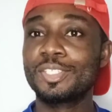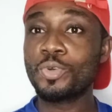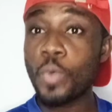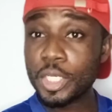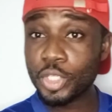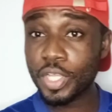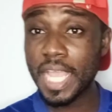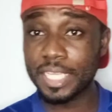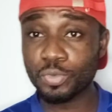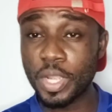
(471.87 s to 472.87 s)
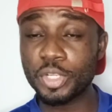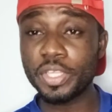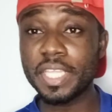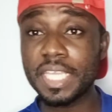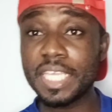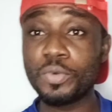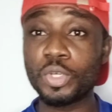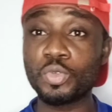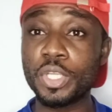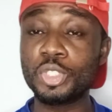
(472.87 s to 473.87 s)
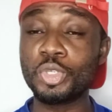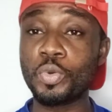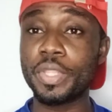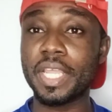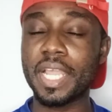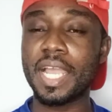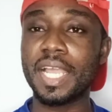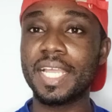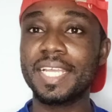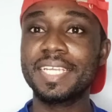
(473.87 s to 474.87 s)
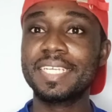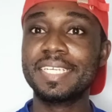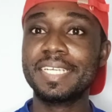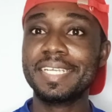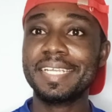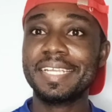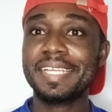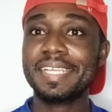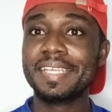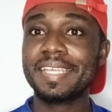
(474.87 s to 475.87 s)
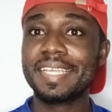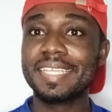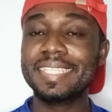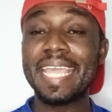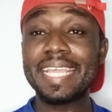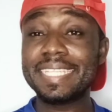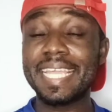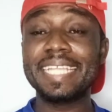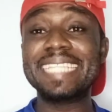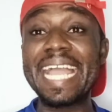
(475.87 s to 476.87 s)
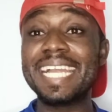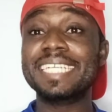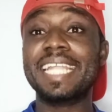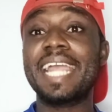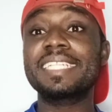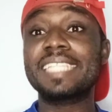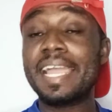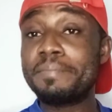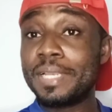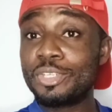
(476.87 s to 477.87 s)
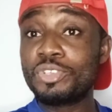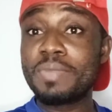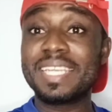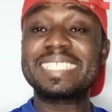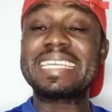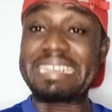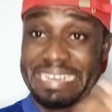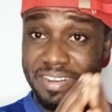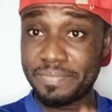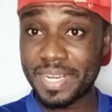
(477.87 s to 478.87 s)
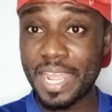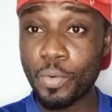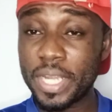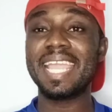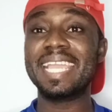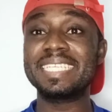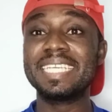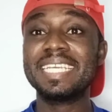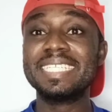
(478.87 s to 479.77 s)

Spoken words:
So what do you think he was going to do with the car? That military man is a criminal, and